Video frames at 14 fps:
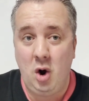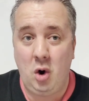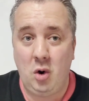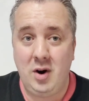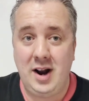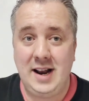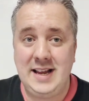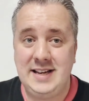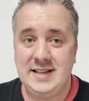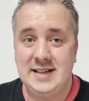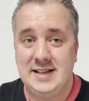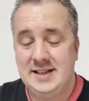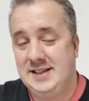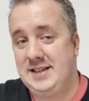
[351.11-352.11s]
or at
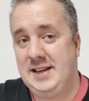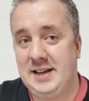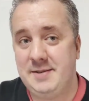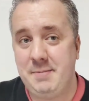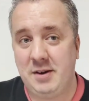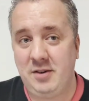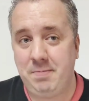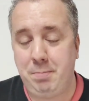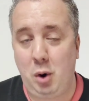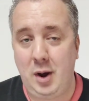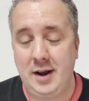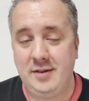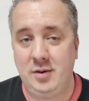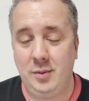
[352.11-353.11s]
least 6 months
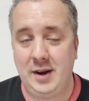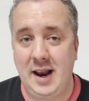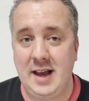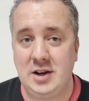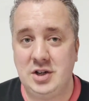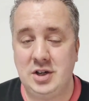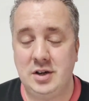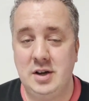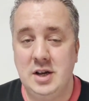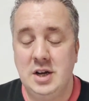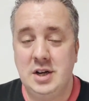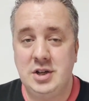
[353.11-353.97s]
prior to an election,